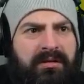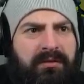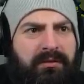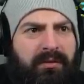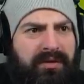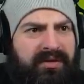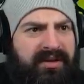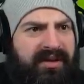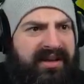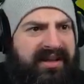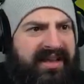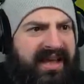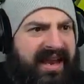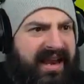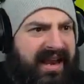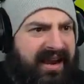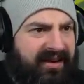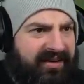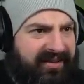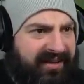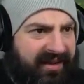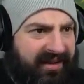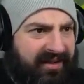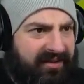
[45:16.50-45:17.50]
What did I get
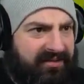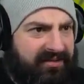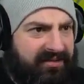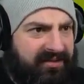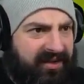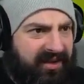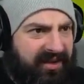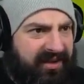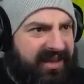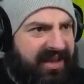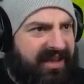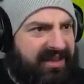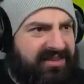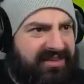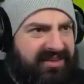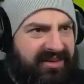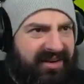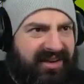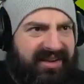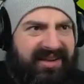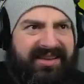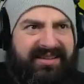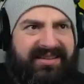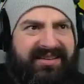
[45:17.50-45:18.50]
out of that? Did I get did
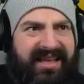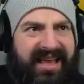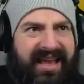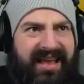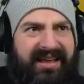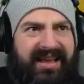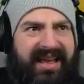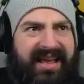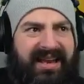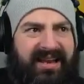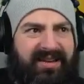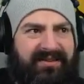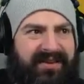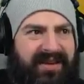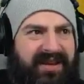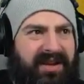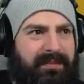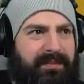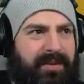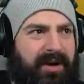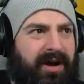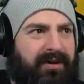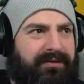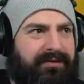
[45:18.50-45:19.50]
I get anything
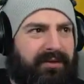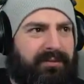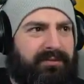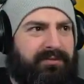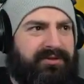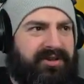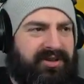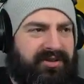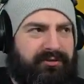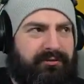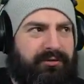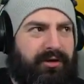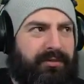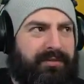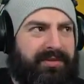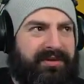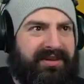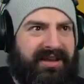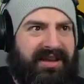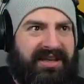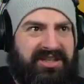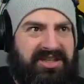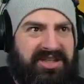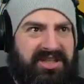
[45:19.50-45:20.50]
apart from just
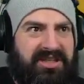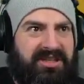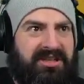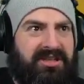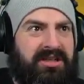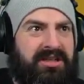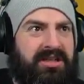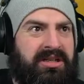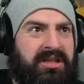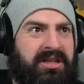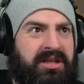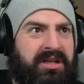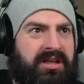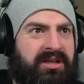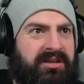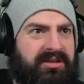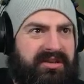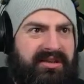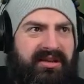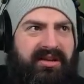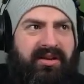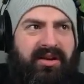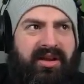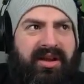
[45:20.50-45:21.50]
reputation?
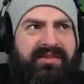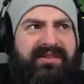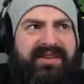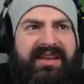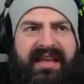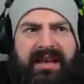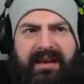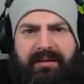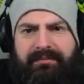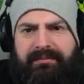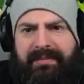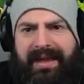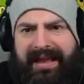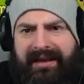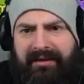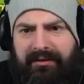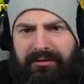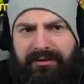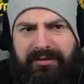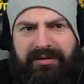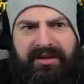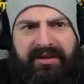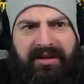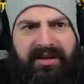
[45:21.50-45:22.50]
Did I not even get a
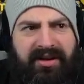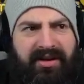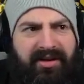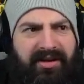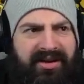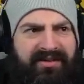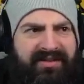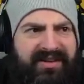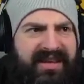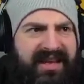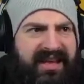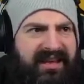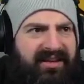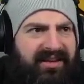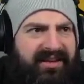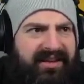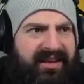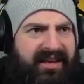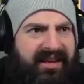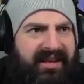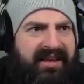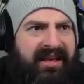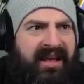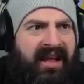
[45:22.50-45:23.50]
medal? Did I not even get
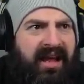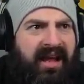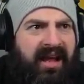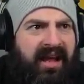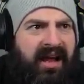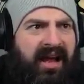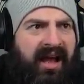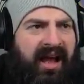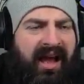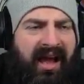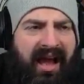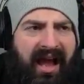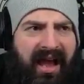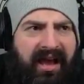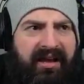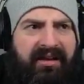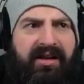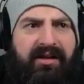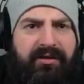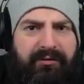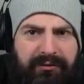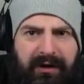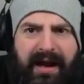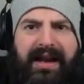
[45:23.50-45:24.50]
like a, a
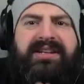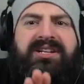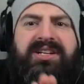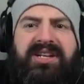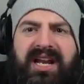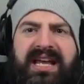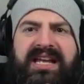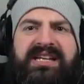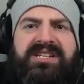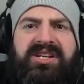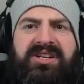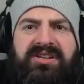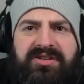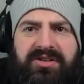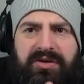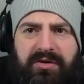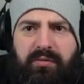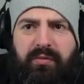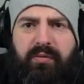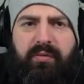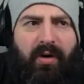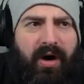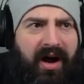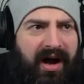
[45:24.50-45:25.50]
congratulations
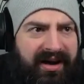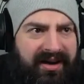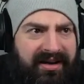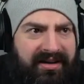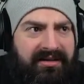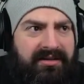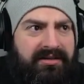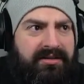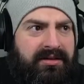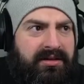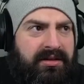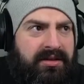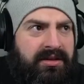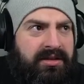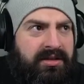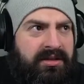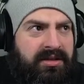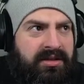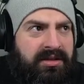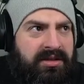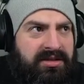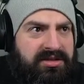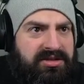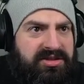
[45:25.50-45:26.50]
you won?
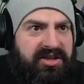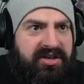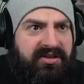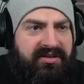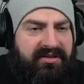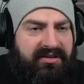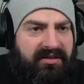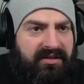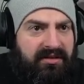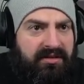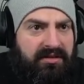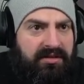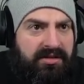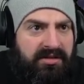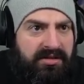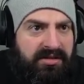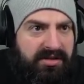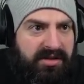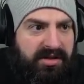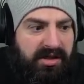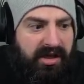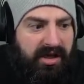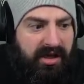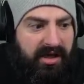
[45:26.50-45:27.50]
Just
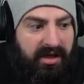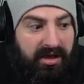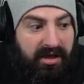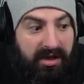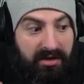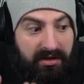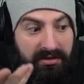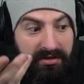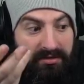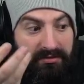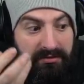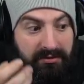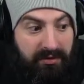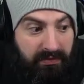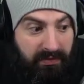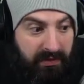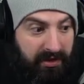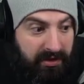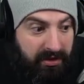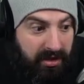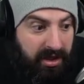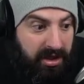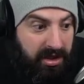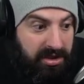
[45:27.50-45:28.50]
hey, it's the
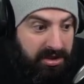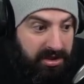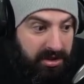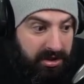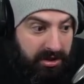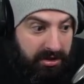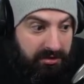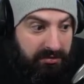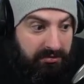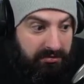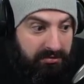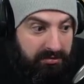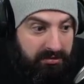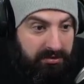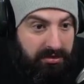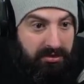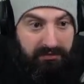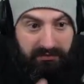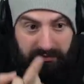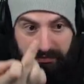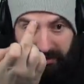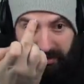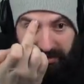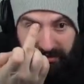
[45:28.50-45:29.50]
reputation.
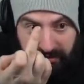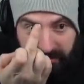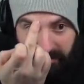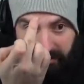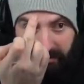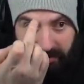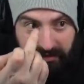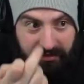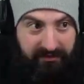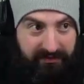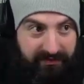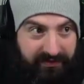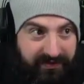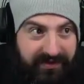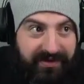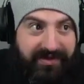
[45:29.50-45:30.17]
Go piss off.